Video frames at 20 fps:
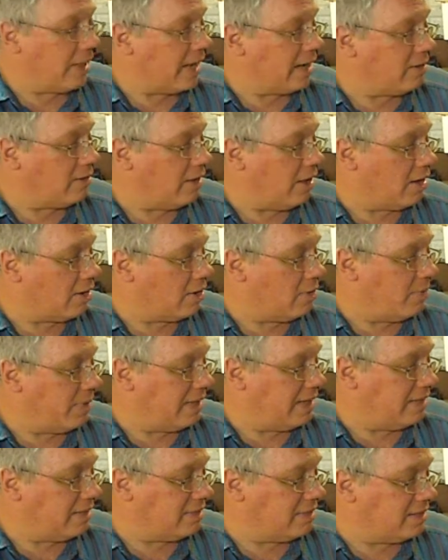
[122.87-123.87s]
black lager,
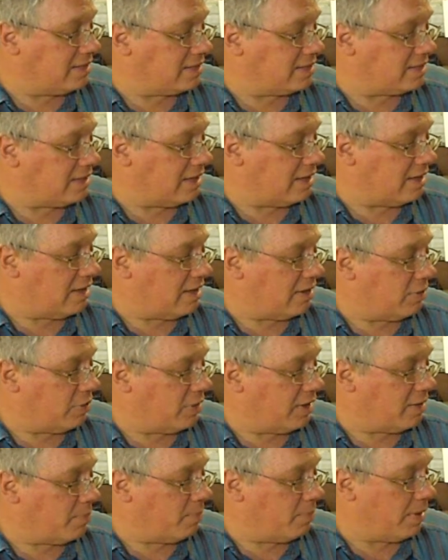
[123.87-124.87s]
we get this
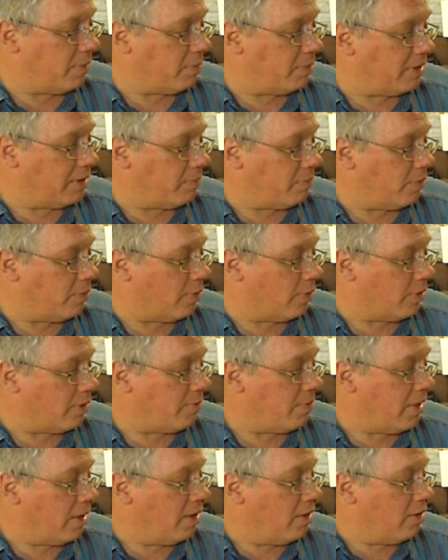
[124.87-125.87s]
thick bubbly
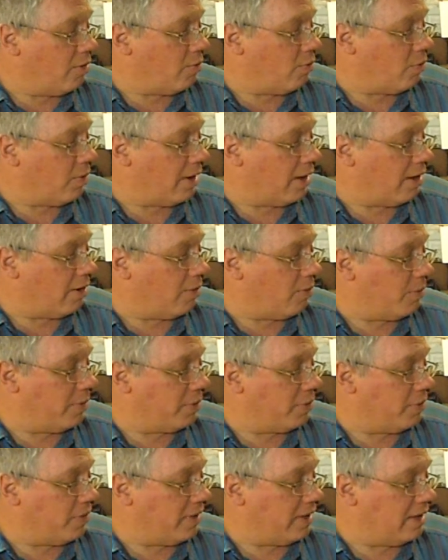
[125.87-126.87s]
pour, while
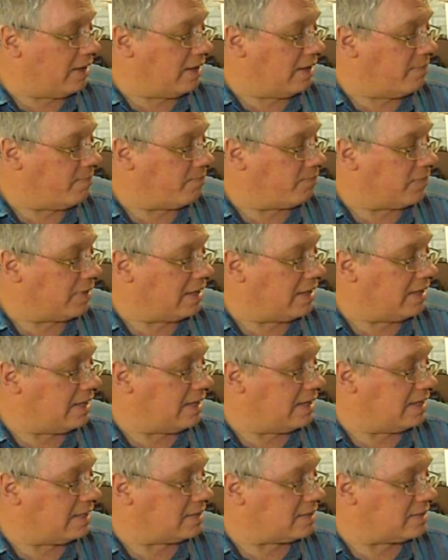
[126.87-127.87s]
with the
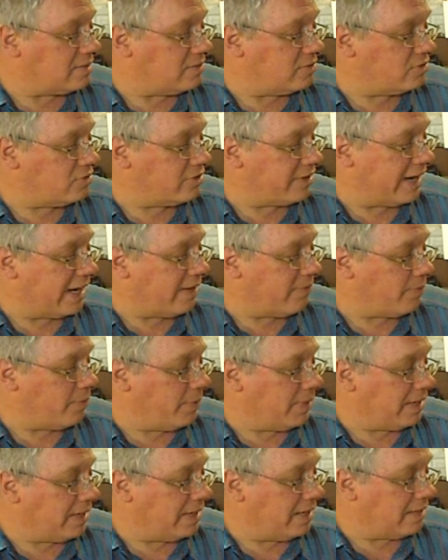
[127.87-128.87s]
Guinness Draught
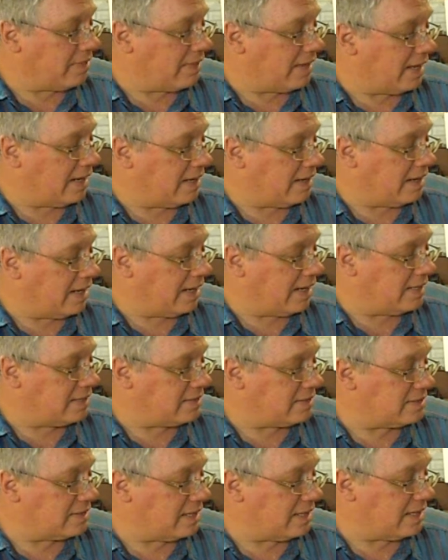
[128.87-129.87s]
we get that
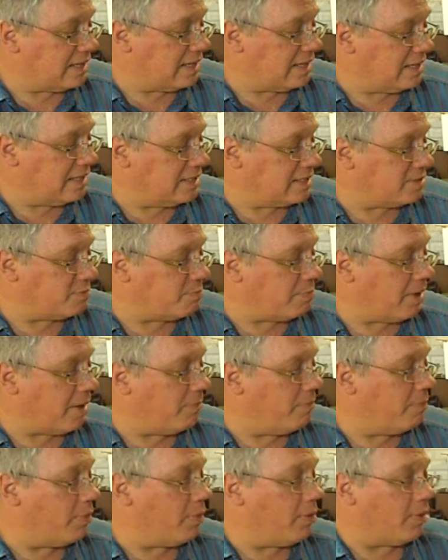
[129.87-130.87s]
nice Guinness
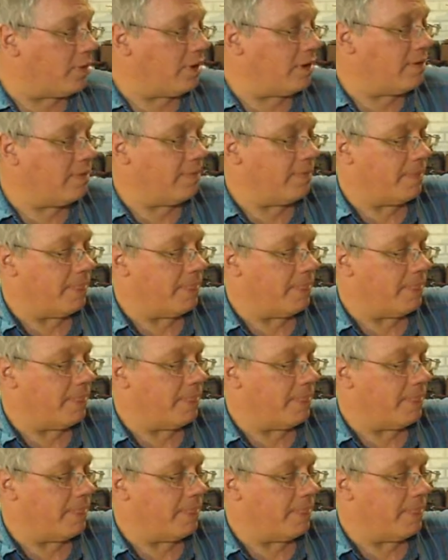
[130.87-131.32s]
pub pour.